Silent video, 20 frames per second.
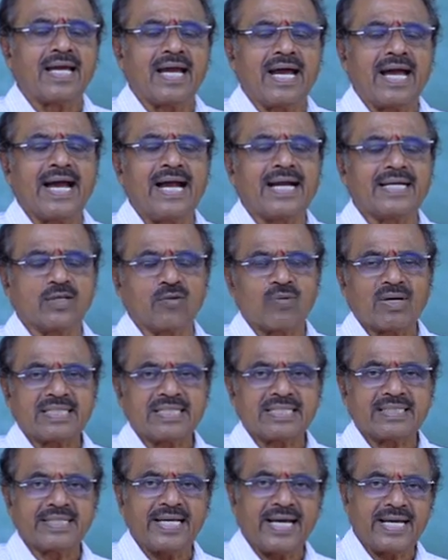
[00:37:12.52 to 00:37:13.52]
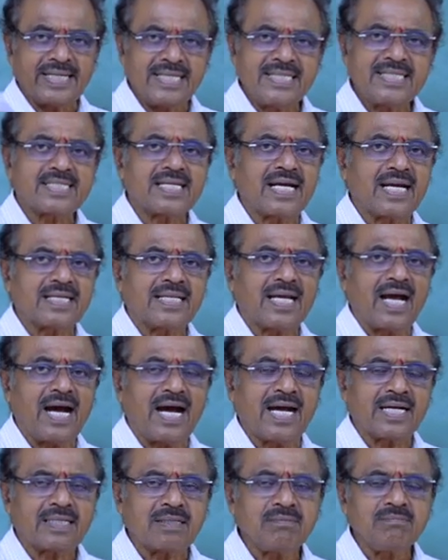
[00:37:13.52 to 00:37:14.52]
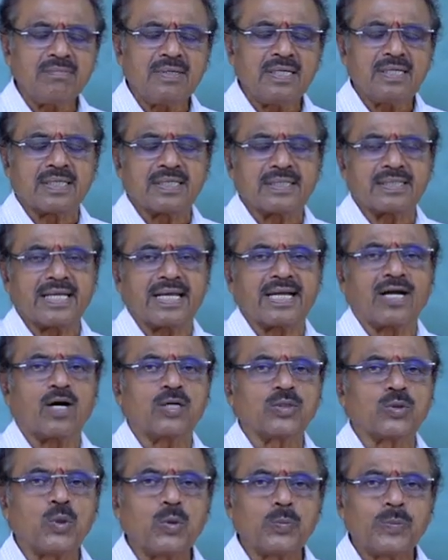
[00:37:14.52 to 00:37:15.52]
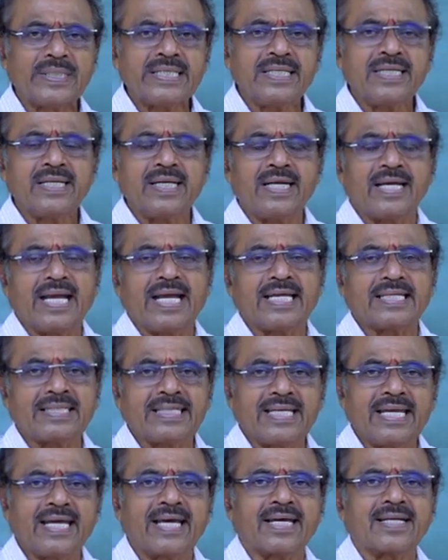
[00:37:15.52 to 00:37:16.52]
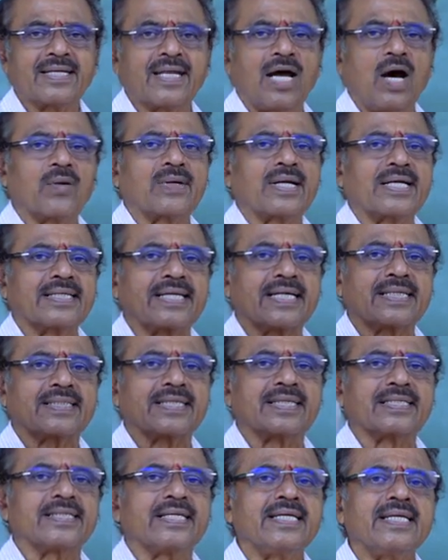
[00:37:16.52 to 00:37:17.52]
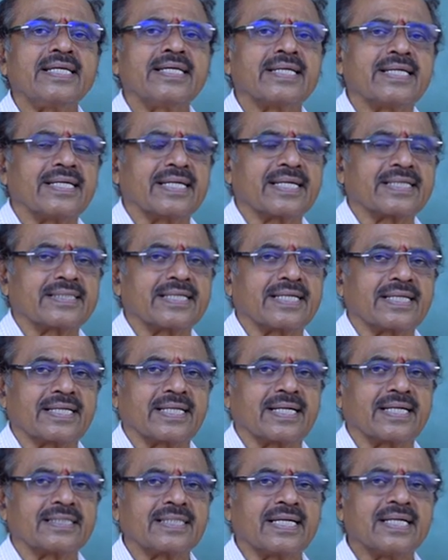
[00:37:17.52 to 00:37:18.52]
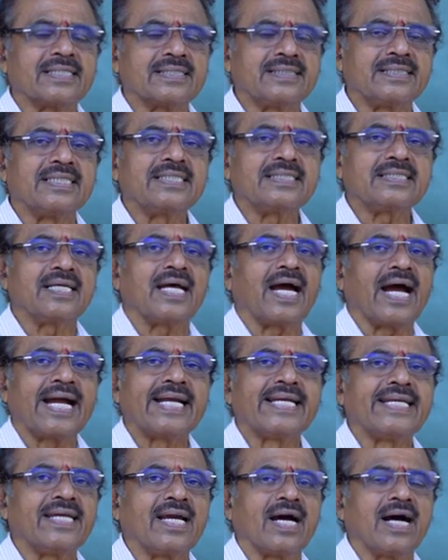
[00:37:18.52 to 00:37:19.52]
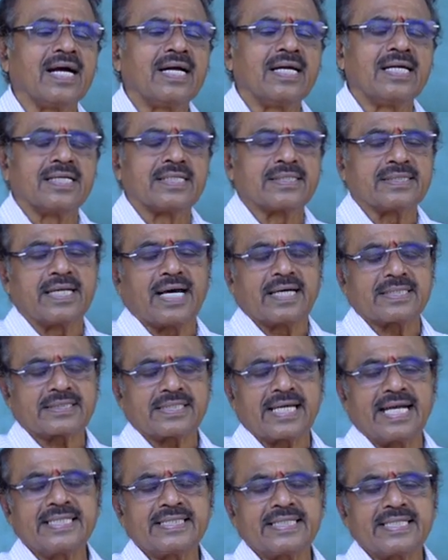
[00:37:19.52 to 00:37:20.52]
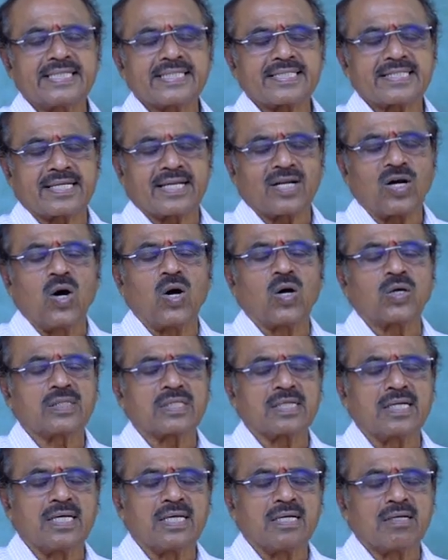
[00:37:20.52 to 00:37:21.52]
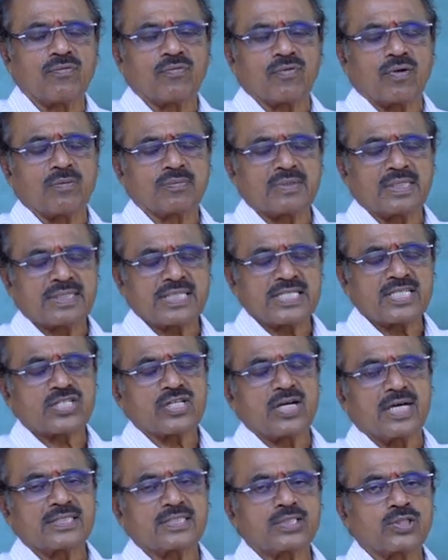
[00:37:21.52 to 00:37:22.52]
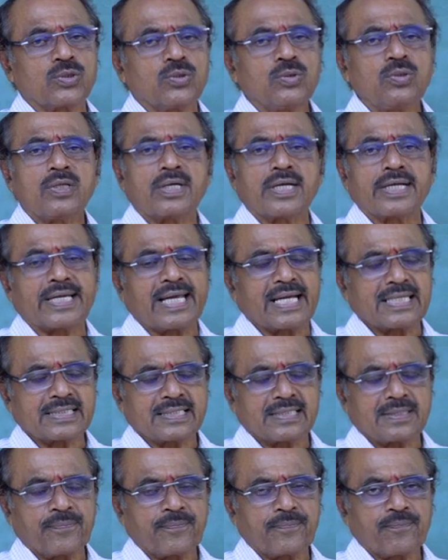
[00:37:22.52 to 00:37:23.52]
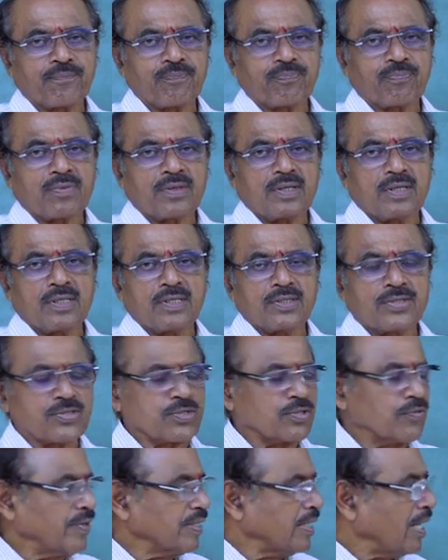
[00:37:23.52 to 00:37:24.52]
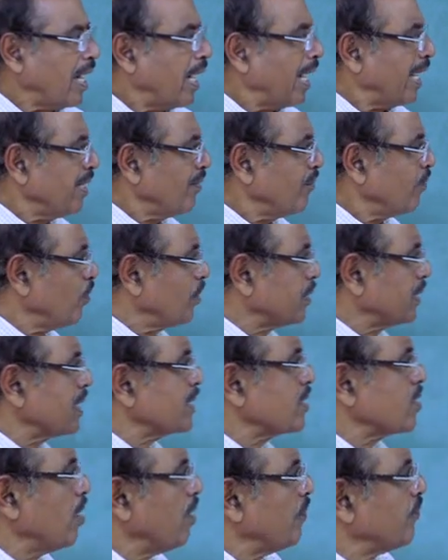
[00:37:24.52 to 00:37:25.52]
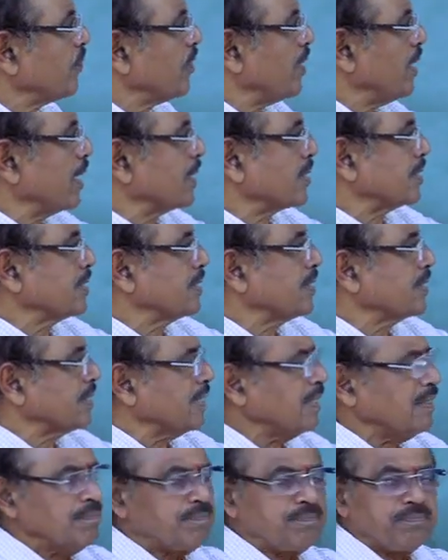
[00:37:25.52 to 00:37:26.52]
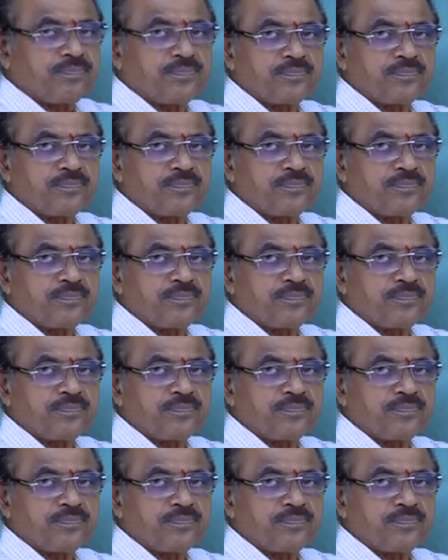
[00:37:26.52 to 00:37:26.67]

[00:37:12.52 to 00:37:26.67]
and what is there inside the atom, they got open, and they are now conducting the electric current. This is the idea the scientists got from the discharge through gas. So when the high voltage of electricity